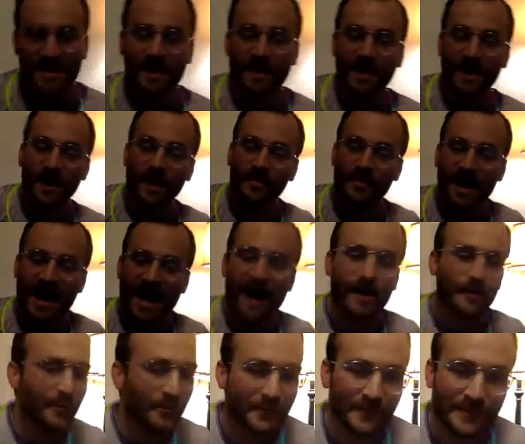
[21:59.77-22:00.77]
On the
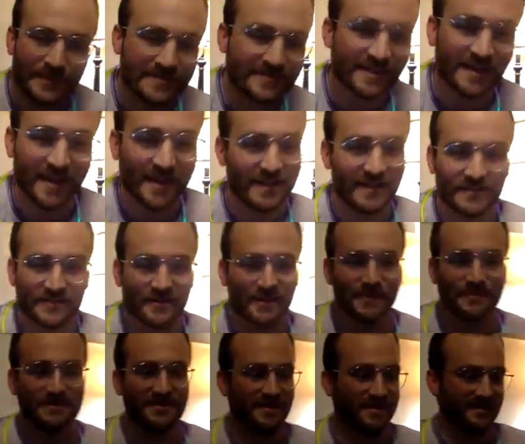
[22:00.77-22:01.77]
album, it's not in
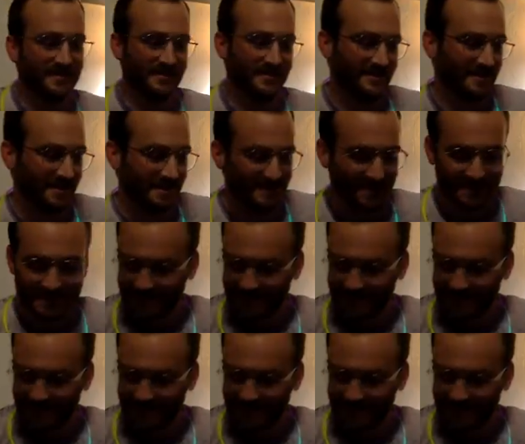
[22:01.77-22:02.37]
drop D. This is